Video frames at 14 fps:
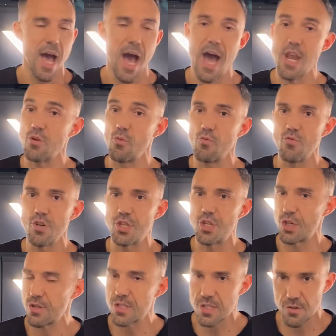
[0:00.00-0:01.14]
and you'll
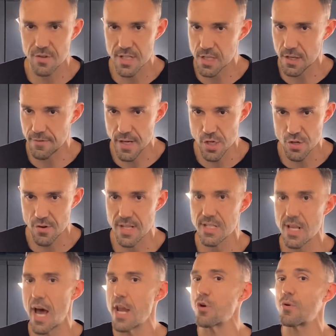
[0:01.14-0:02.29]
reduce the risk of injuries
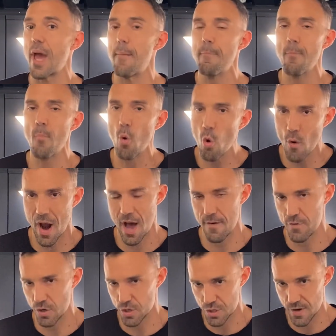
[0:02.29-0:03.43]
and you'll get more out of
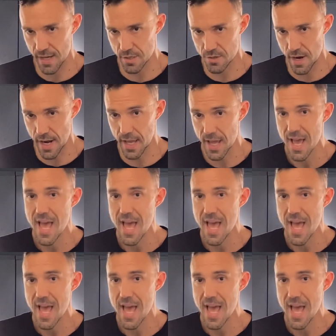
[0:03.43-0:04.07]
your strength training.